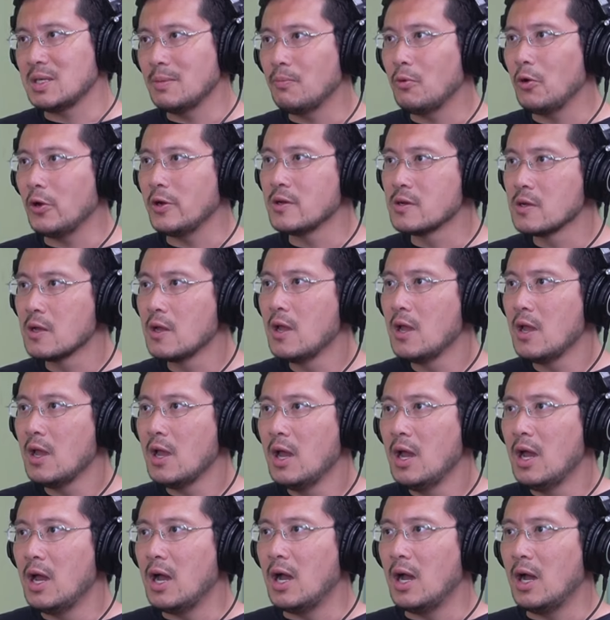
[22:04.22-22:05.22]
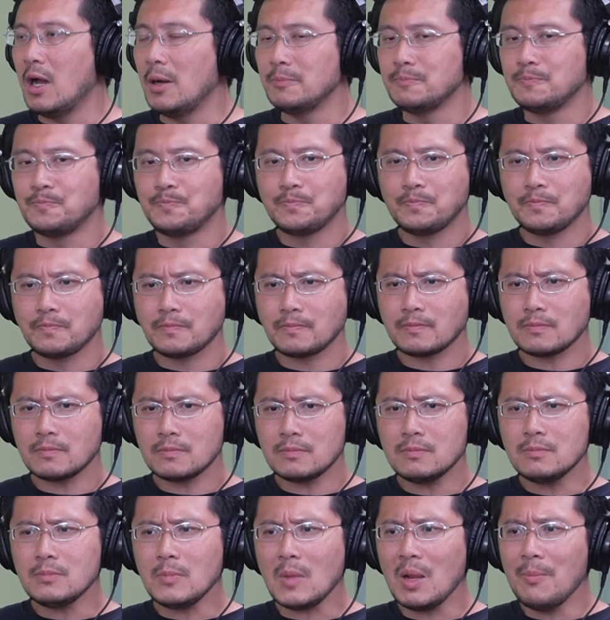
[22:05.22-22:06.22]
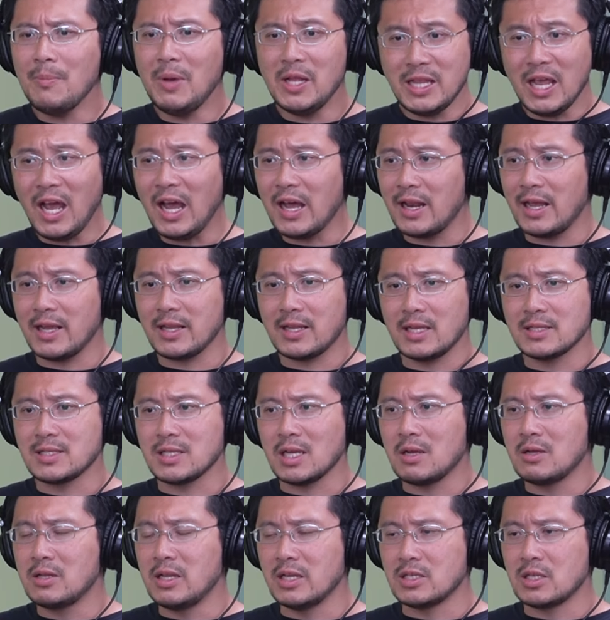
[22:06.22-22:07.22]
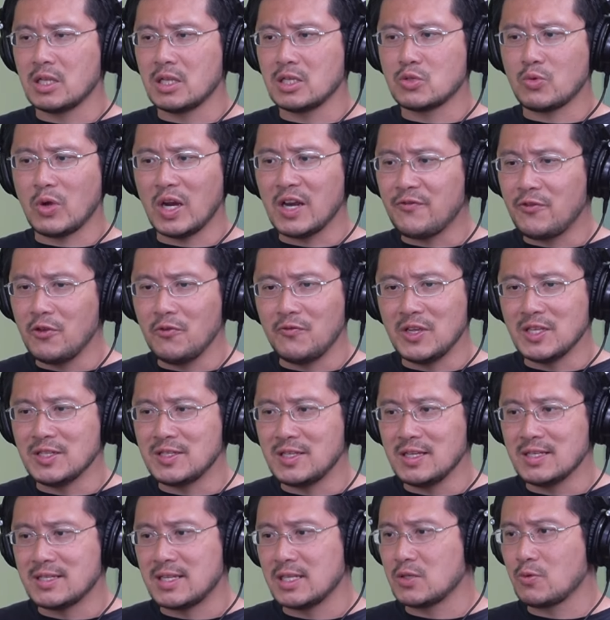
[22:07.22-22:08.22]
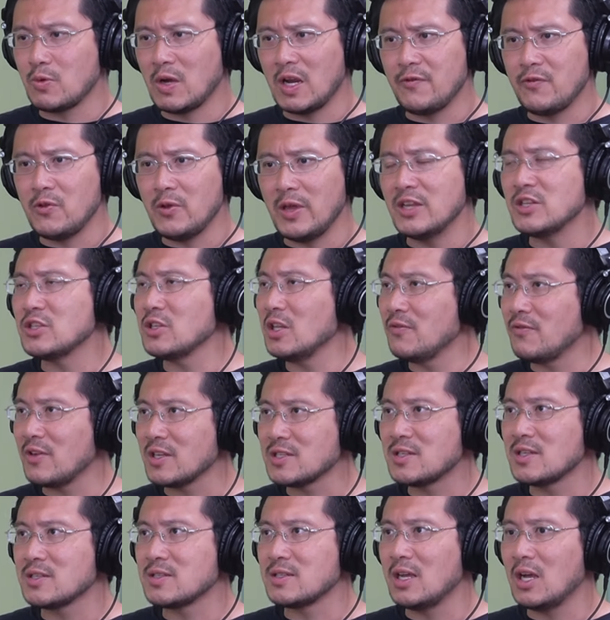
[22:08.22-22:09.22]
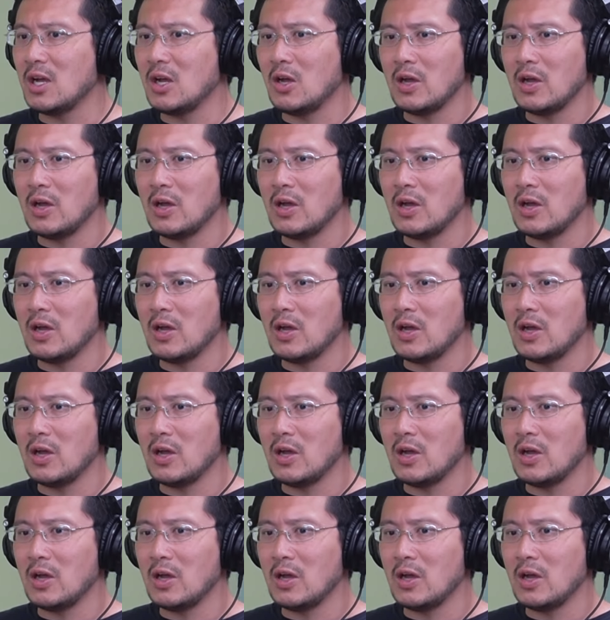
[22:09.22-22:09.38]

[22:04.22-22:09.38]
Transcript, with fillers: point. Um, but yeah, like there's a there's there's quite a few VCs, there's quite a few angel investors now.